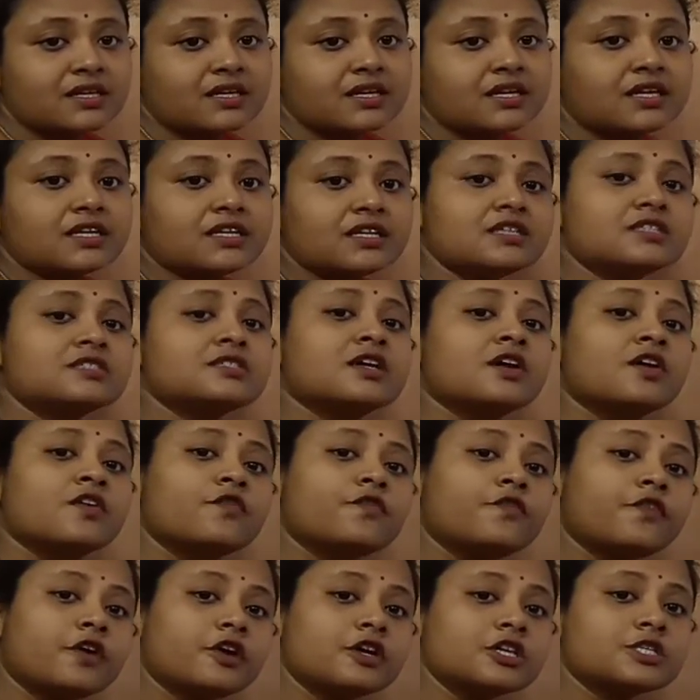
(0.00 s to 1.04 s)
It is
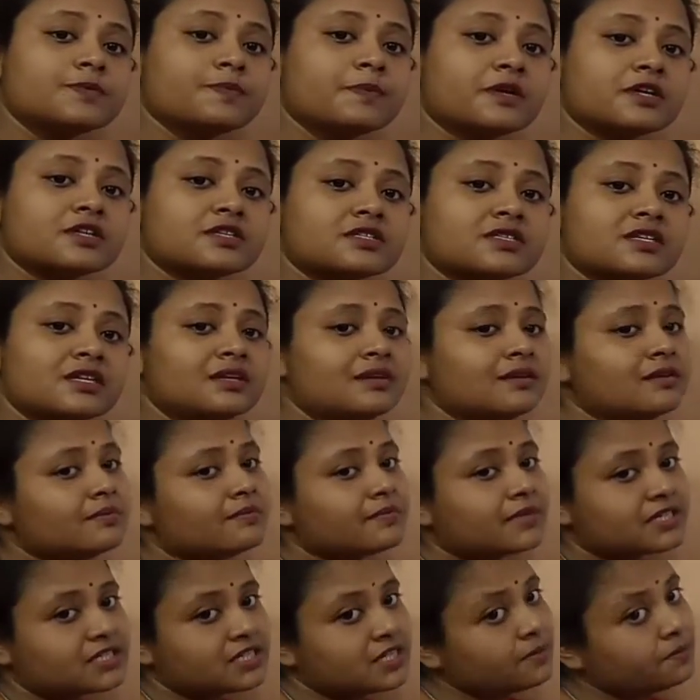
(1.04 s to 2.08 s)
first person
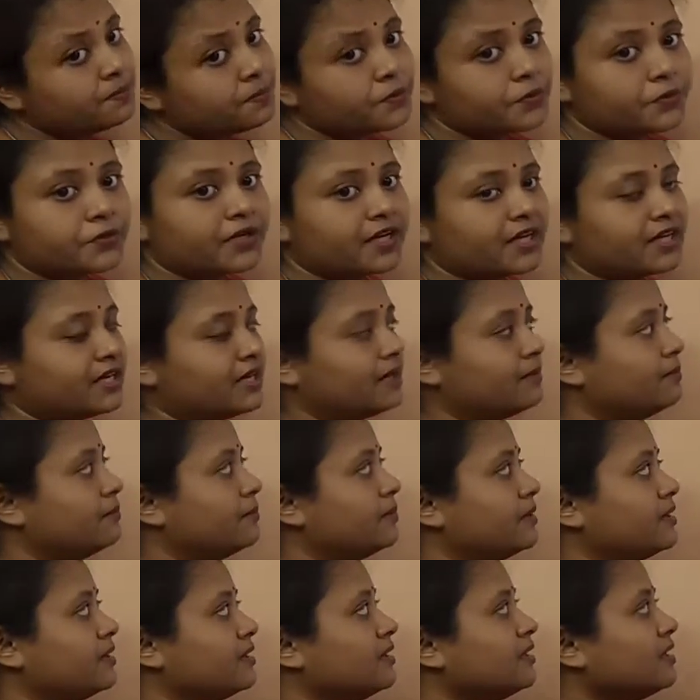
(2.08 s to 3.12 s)
but in plural
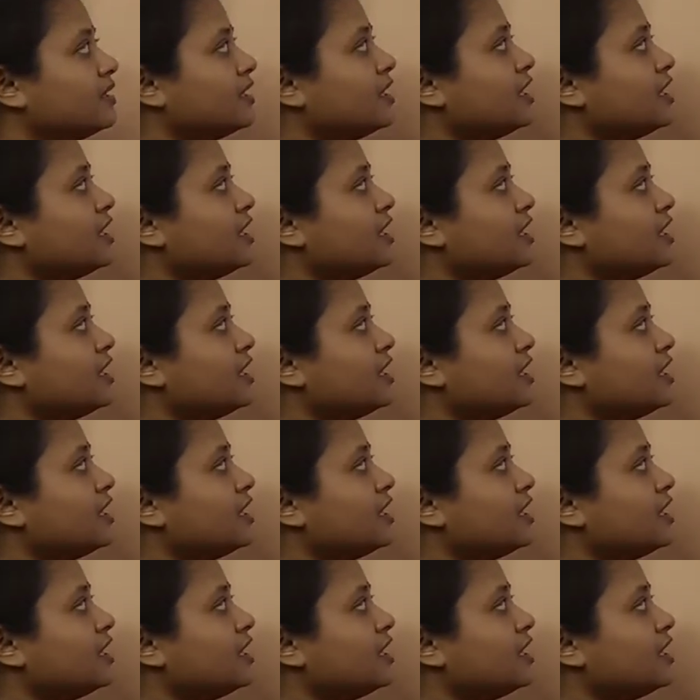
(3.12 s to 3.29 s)
number.